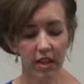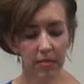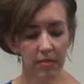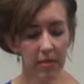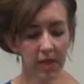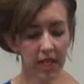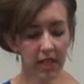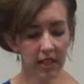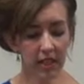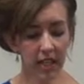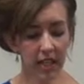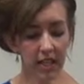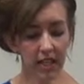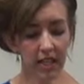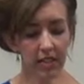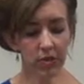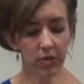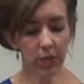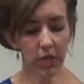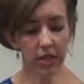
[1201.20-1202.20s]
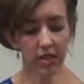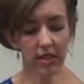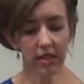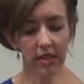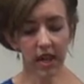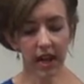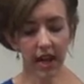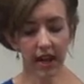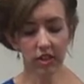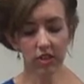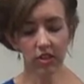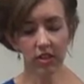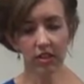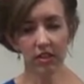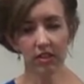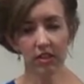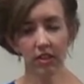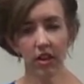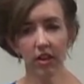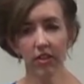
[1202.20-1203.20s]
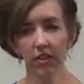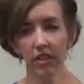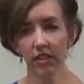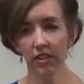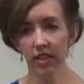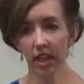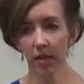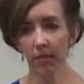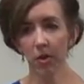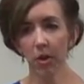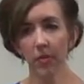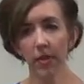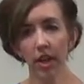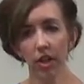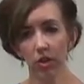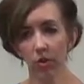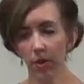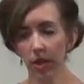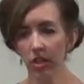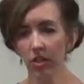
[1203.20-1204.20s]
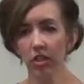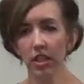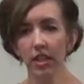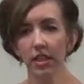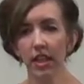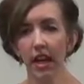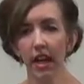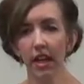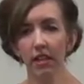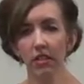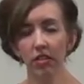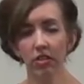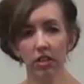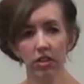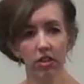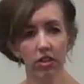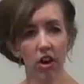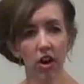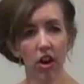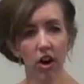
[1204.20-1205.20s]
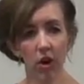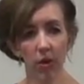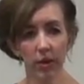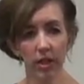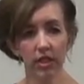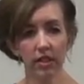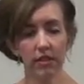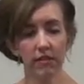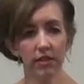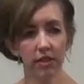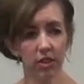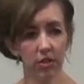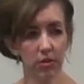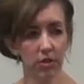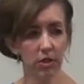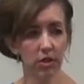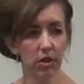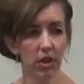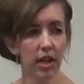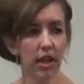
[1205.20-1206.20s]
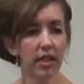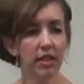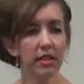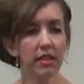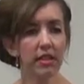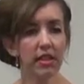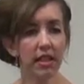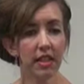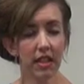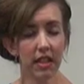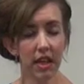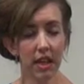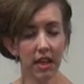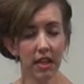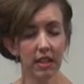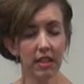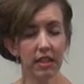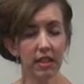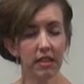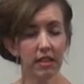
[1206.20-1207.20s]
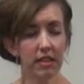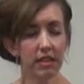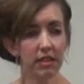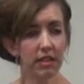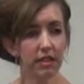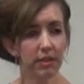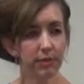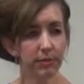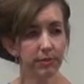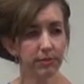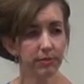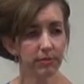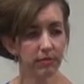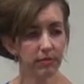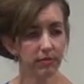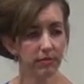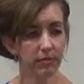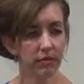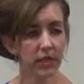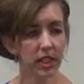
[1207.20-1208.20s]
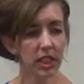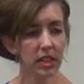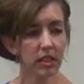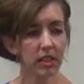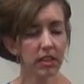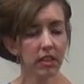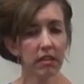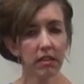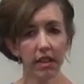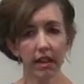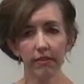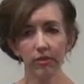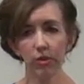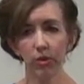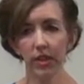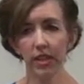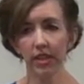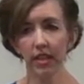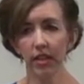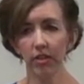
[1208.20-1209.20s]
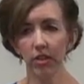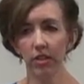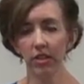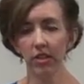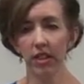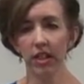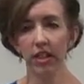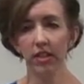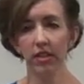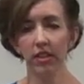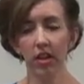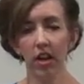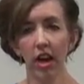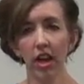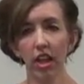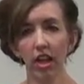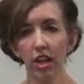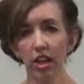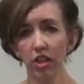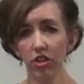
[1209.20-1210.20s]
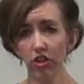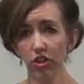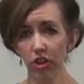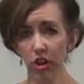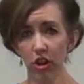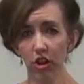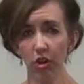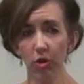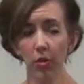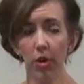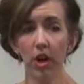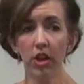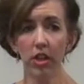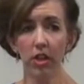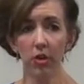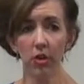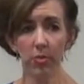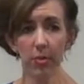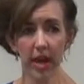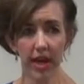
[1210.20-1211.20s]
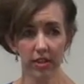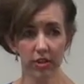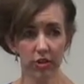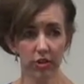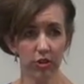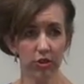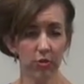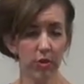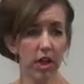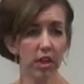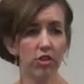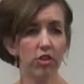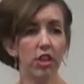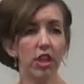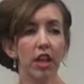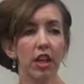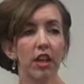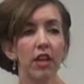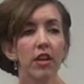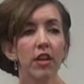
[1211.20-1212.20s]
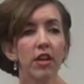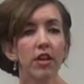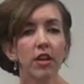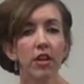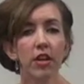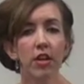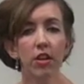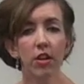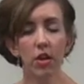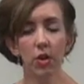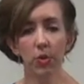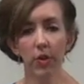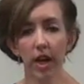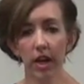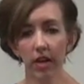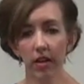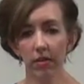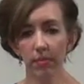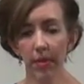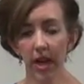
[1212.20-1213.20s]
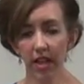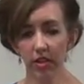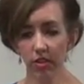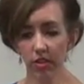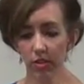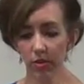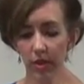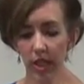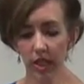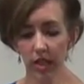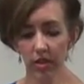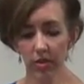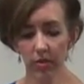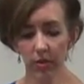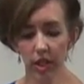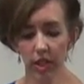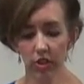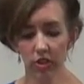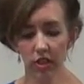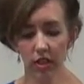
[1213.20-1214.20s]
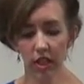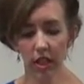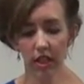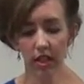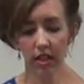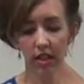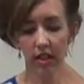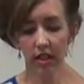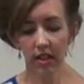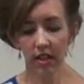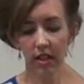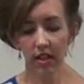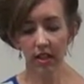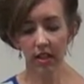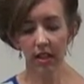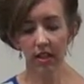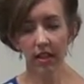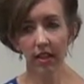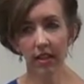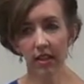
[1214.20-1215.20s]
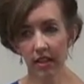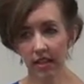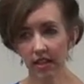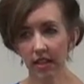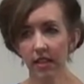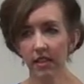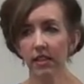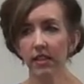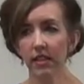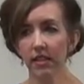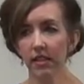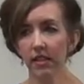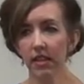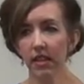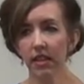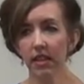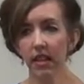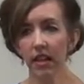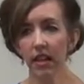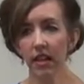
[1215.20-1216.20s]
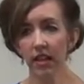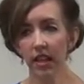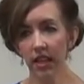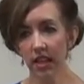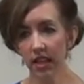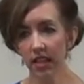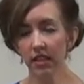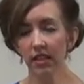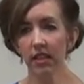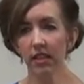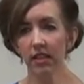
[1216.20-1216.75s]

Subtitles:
But a lady's words and actions are the same no matter where she's at. She's always filled with grace and kindness and love towards others. And it's not a good show while youth pastor's watching or while Pastor Rick is watching. It is consistent. A lady is